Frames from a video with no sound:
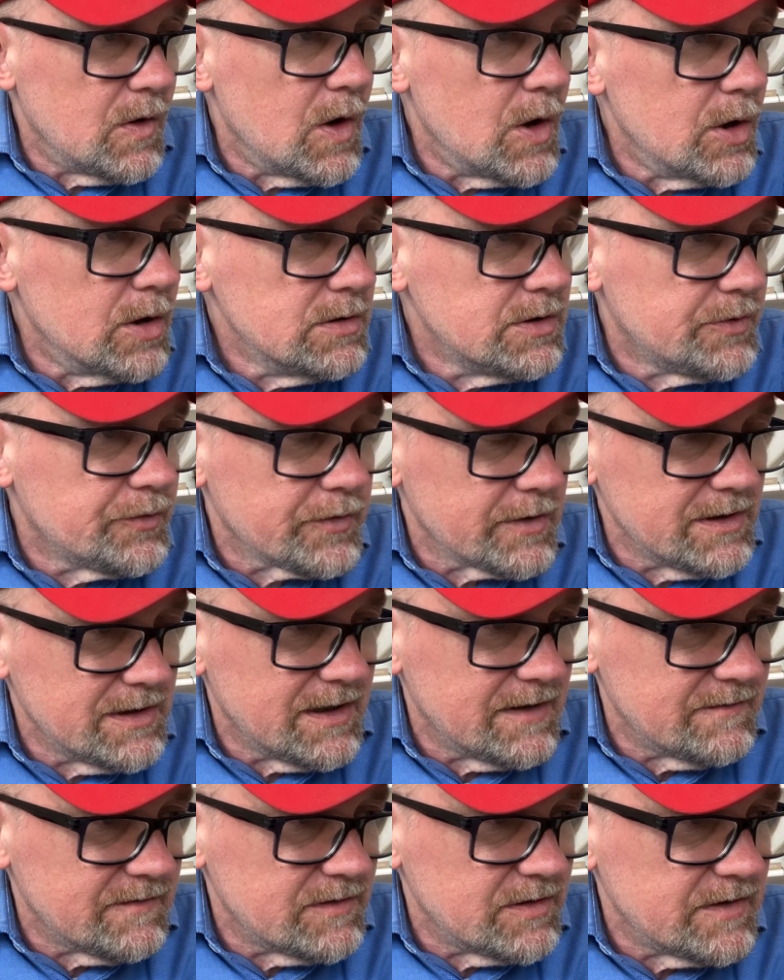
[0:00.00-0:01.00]
ultra
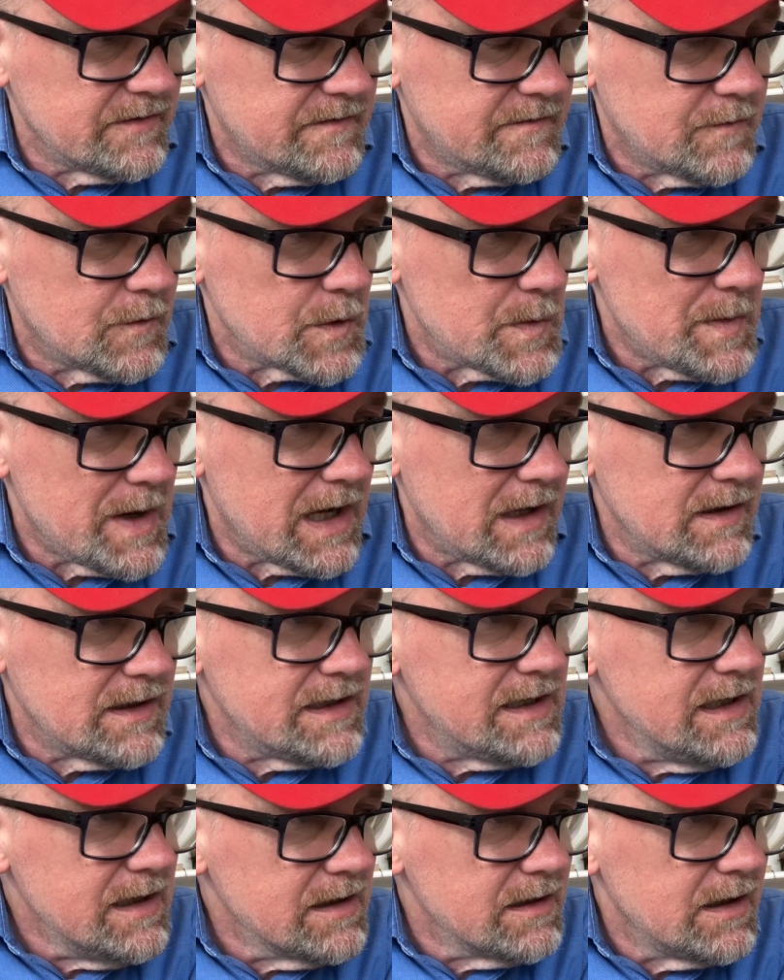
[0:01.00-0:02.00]
level of
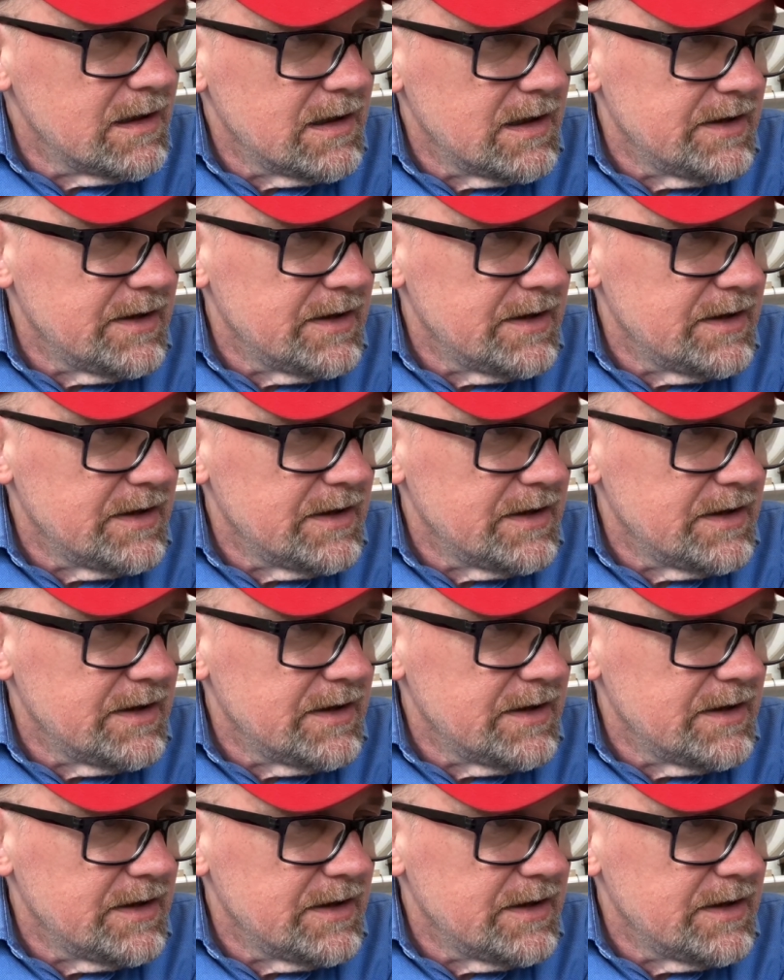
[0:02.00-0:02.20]
formality.